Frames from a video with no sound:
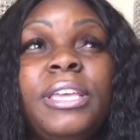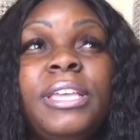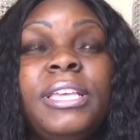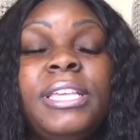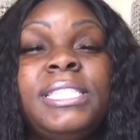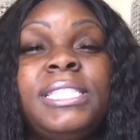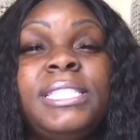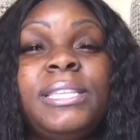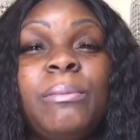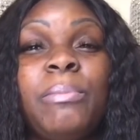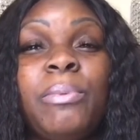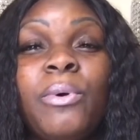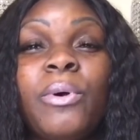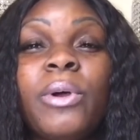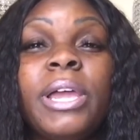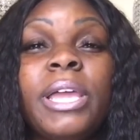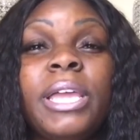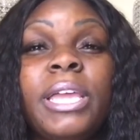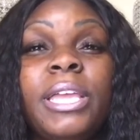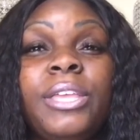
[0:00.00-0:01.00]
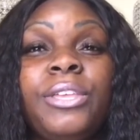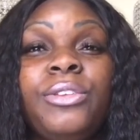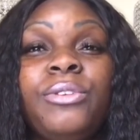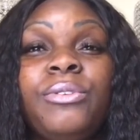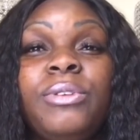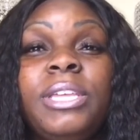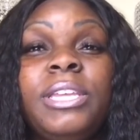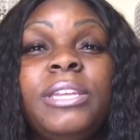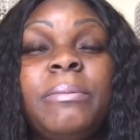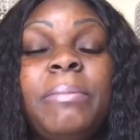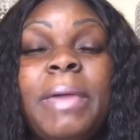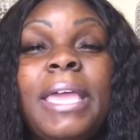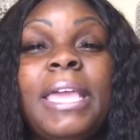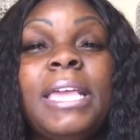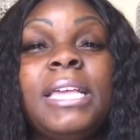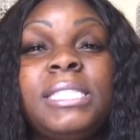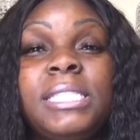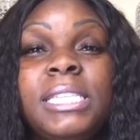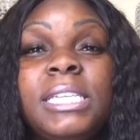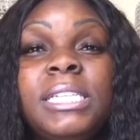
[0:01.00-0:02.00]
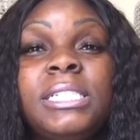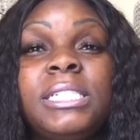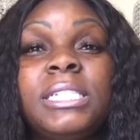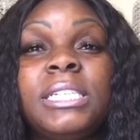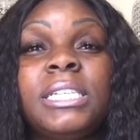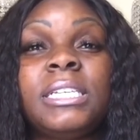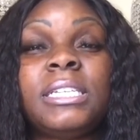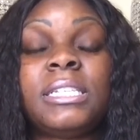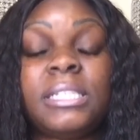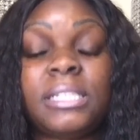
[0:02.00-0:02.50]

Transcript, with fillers: it's important. You need to pay attention